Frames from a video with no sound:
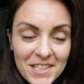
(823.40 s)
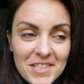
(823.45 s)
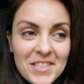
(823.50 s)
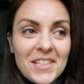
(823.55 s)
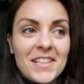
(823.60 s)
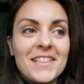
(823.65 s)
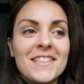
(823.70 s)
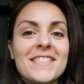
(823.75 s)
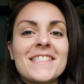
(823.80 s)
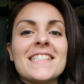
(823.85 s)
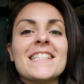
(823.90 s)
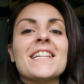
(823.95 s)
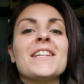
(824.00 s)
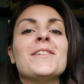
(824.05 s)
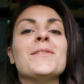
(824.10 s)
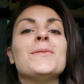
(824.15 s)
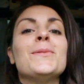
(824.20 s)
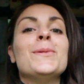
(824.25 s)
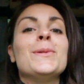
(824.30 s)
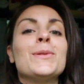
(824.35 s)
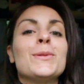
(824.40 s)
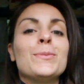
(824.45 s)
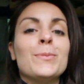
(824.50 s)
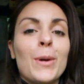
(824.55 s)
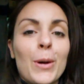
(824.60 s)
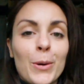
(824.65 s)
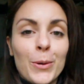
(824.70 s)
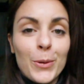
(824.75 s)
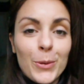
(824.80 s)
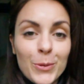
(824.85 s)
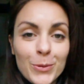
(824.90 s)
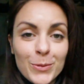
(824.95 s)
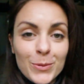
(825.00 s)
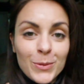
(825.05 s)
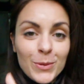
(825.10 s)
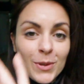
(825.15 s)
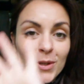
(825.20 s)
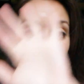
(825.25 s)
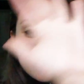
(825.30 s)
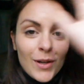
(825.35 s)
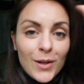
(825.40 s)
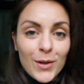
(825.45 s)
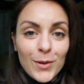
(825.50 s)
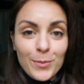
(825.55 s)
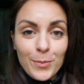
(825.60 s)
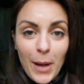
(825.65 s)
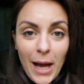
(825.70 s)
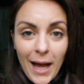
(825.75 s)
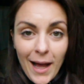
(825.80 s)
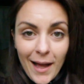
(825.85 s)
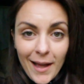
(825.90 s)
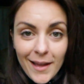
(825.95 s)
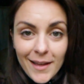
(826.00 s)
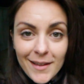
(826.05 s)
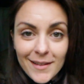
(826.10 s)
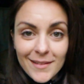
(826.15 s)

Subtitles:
shall see you tomorrow. Goodbye.